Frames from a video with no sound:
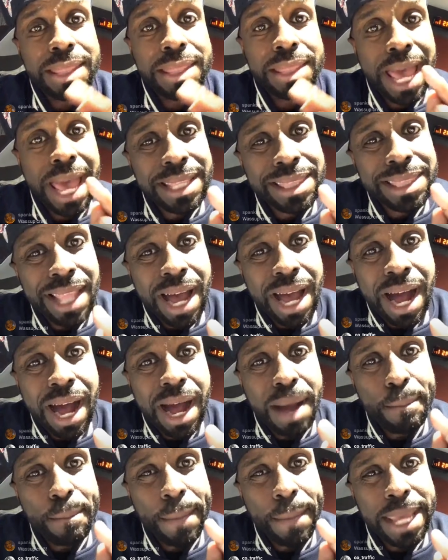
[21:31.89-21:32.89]
That
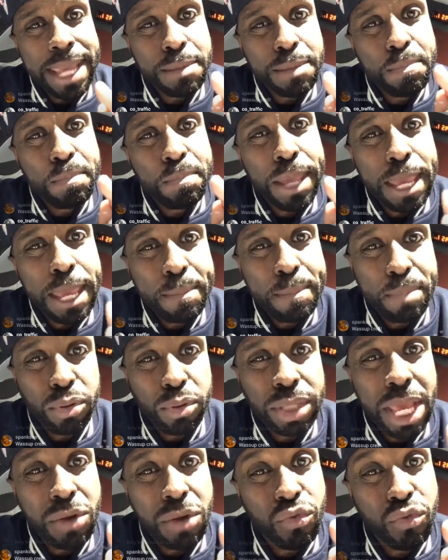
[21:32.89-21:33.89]
lie made the people
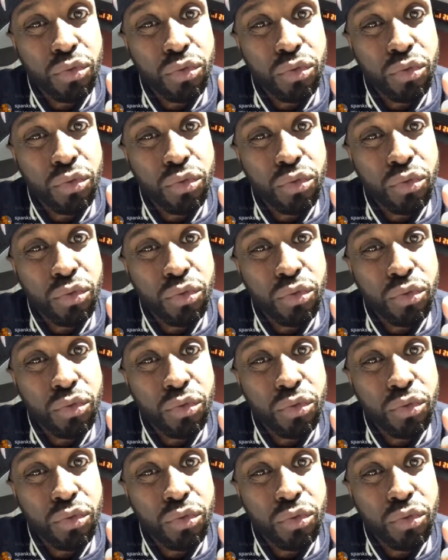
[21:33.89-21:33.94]
that